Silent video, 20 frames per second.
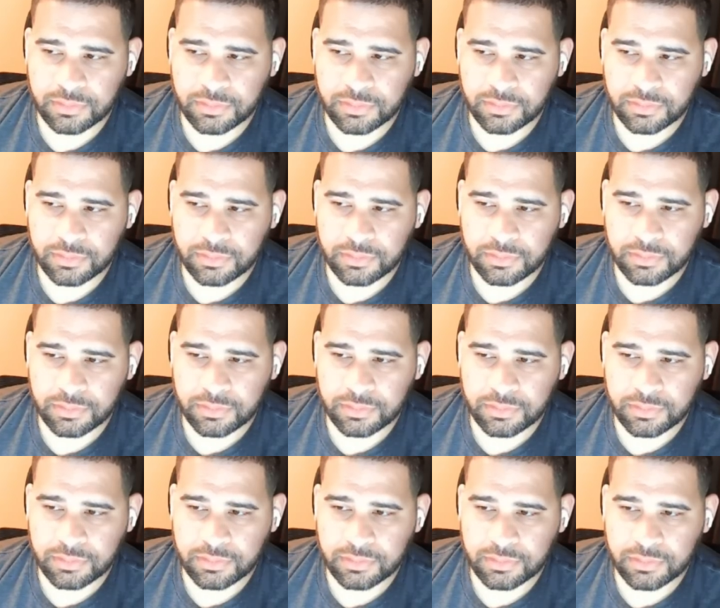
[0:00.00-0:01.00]

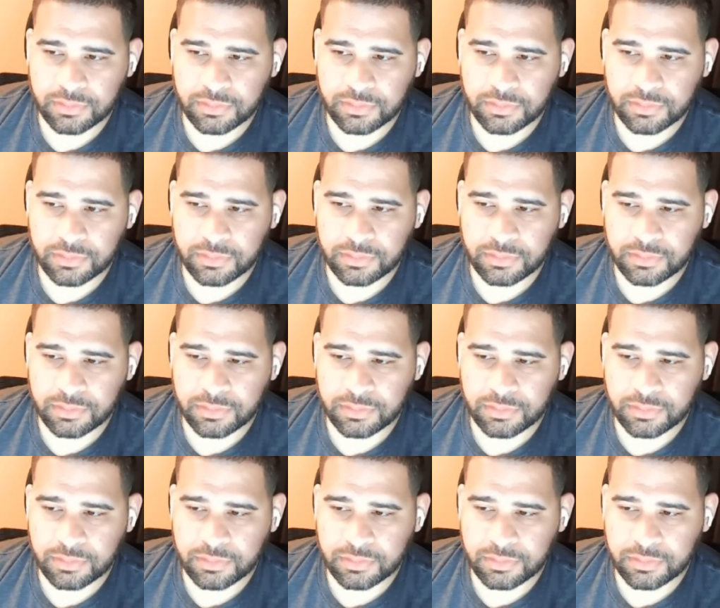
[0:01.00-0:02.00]

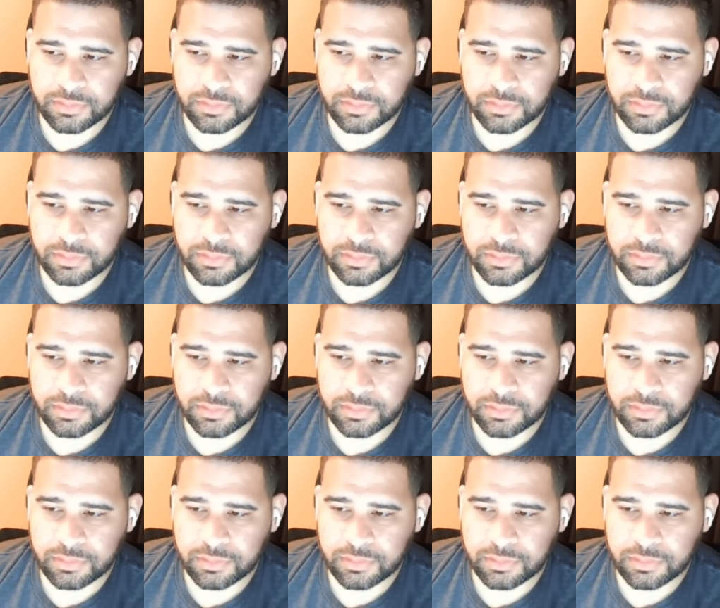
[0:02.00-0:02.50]
(not speaking)